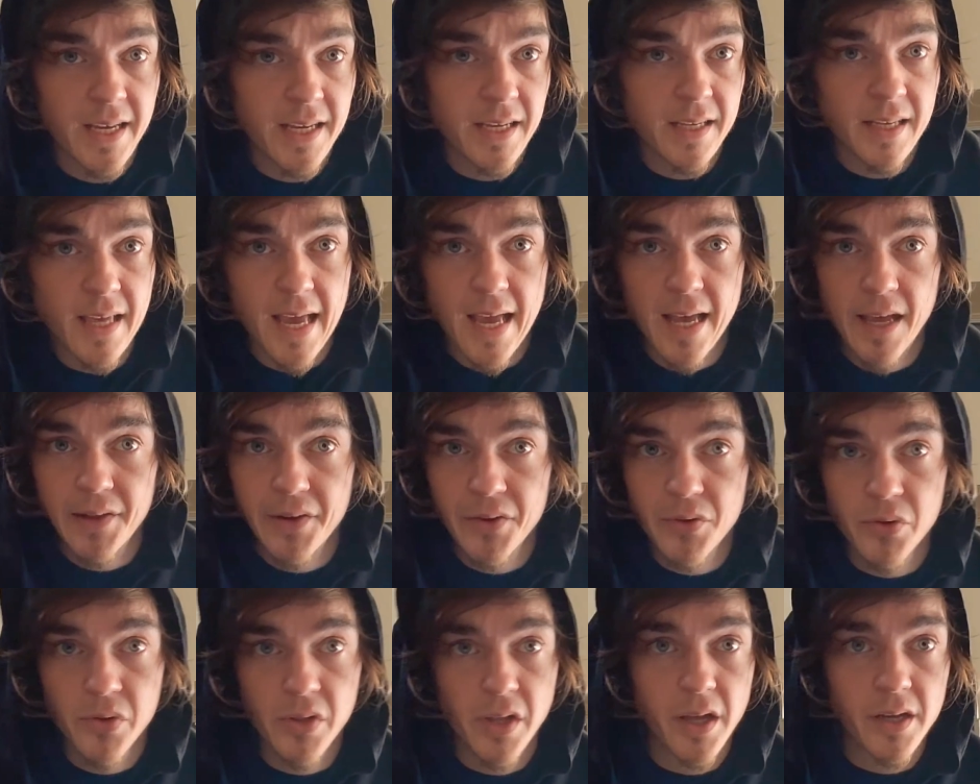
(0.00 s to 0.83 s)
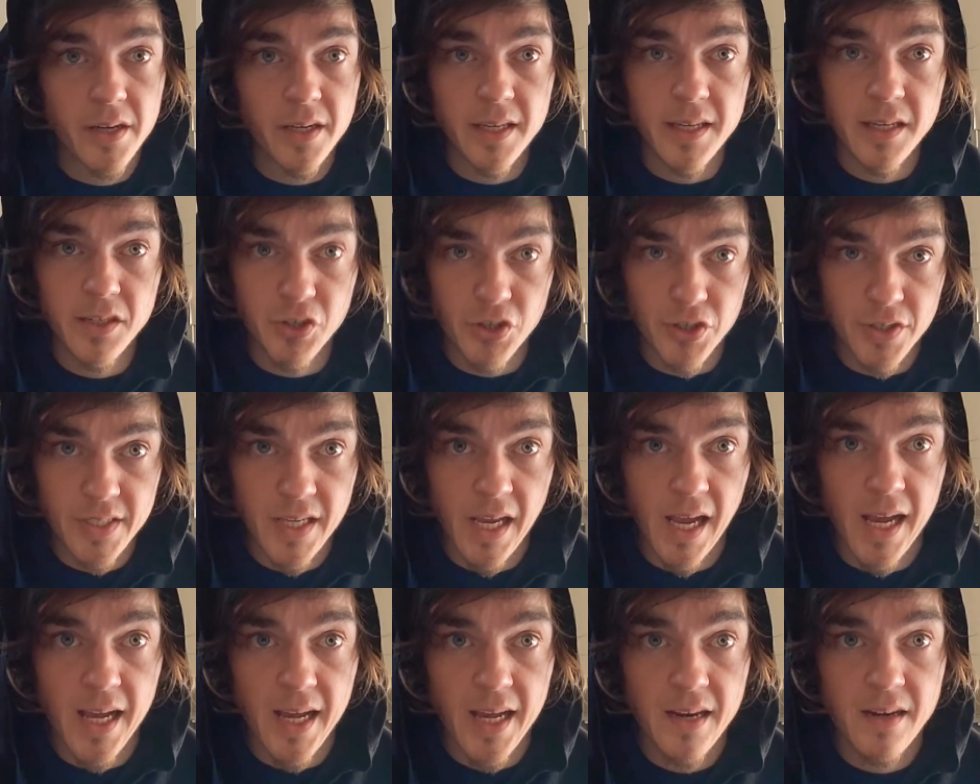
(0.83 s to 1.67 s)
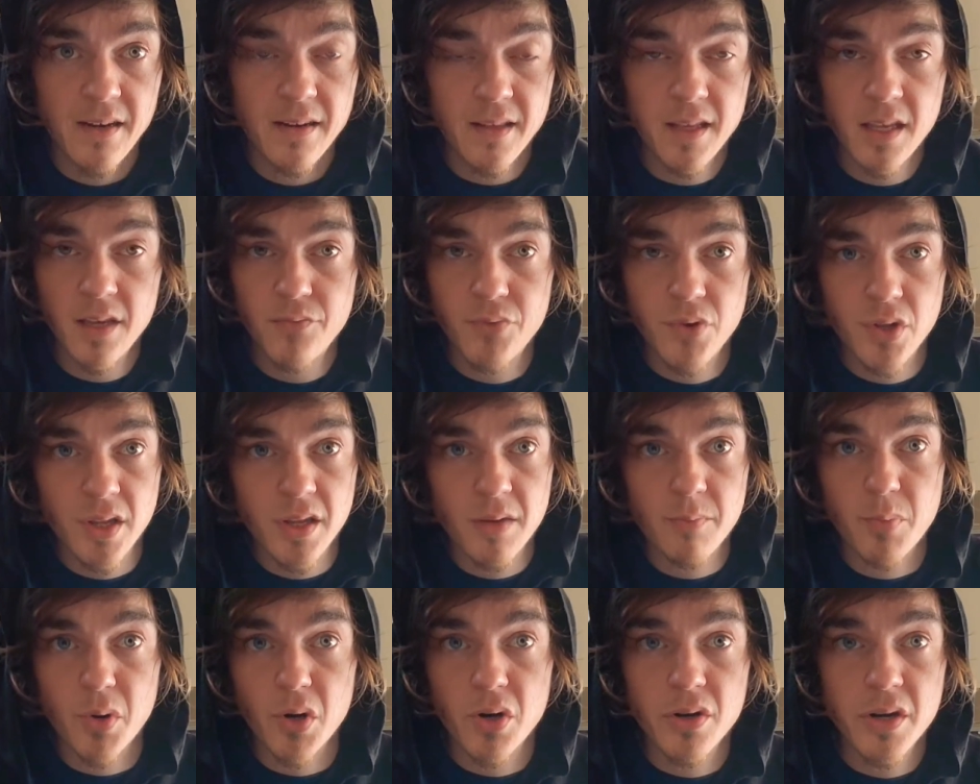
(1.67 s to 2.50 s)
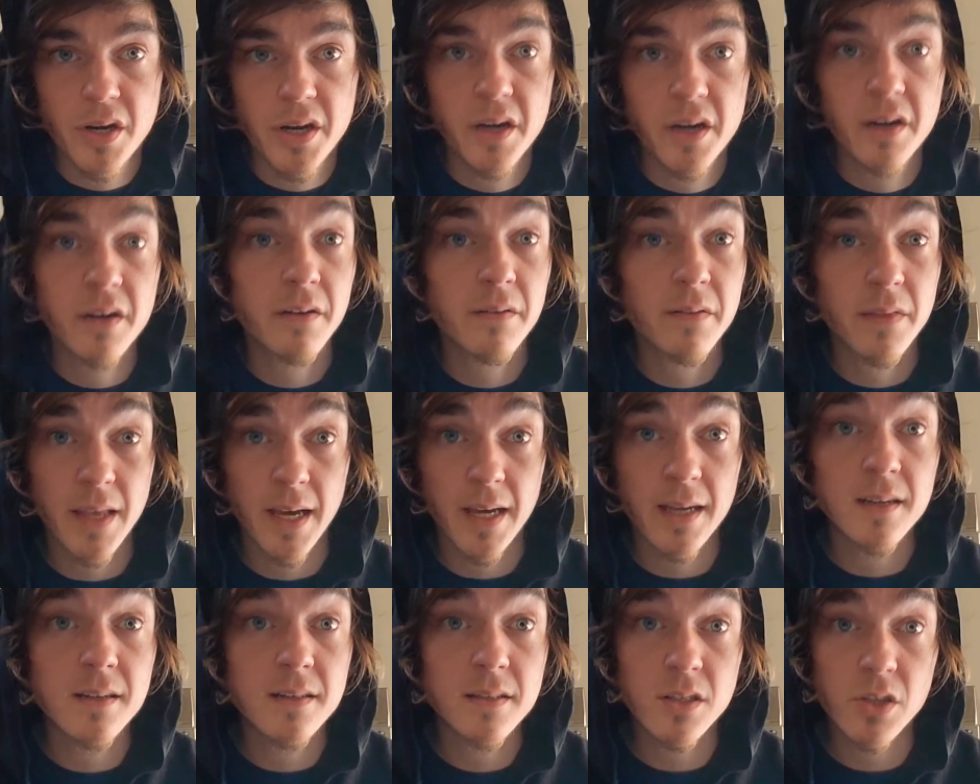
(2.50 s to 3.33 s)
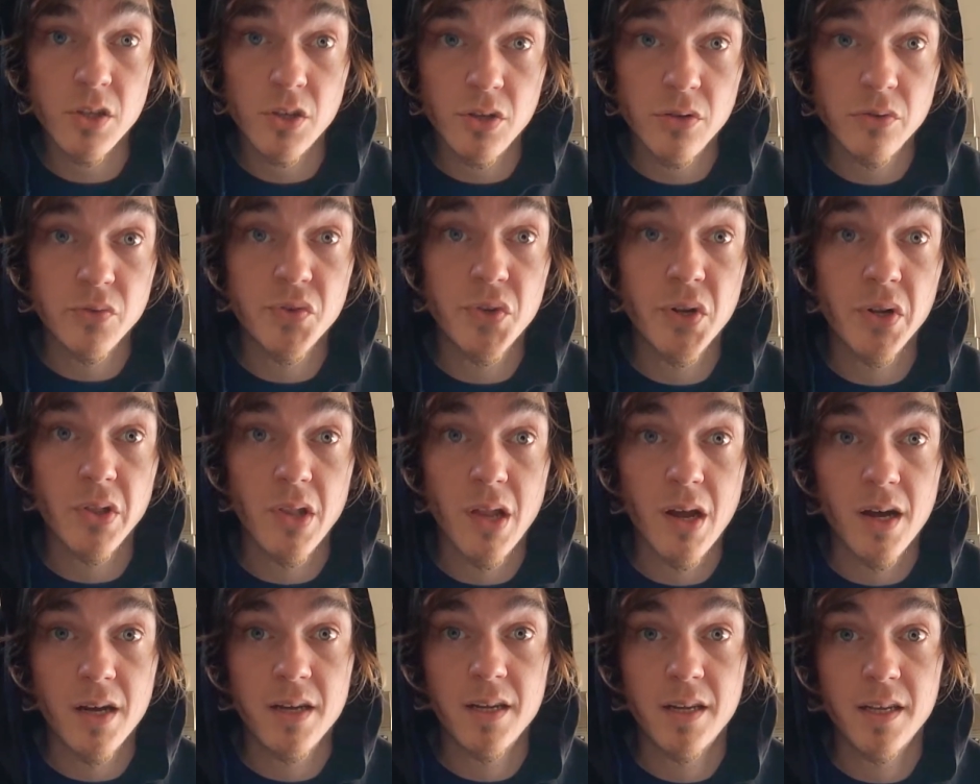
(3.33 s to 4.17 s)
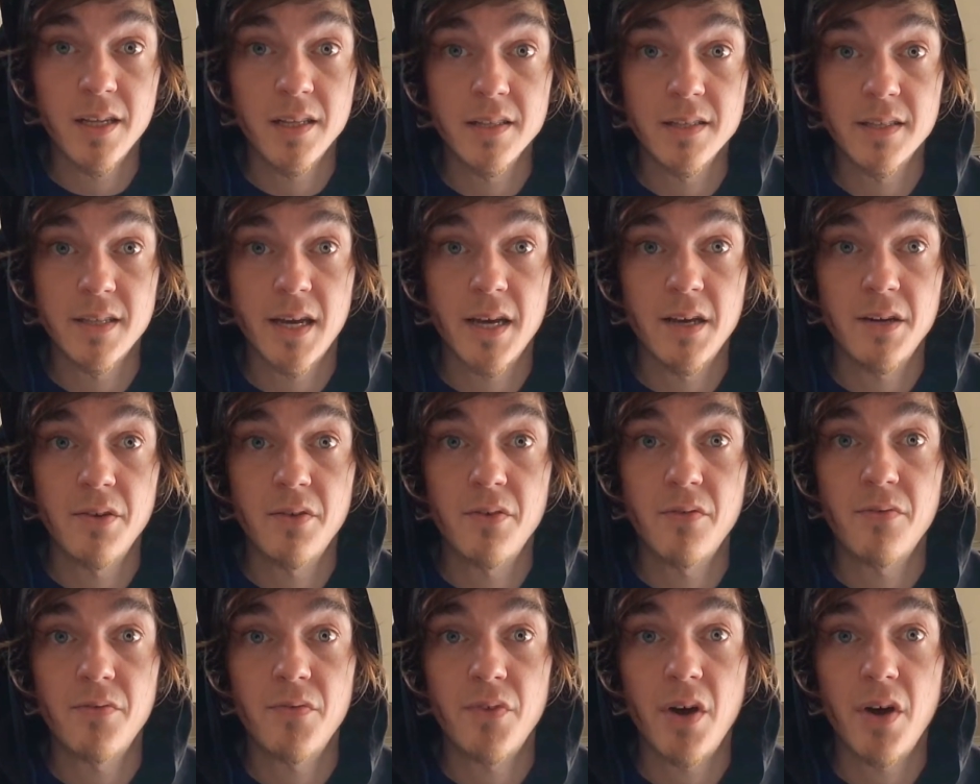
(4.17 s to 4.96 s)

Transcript: a candle on each side, evenly burning. That's used a lot inside of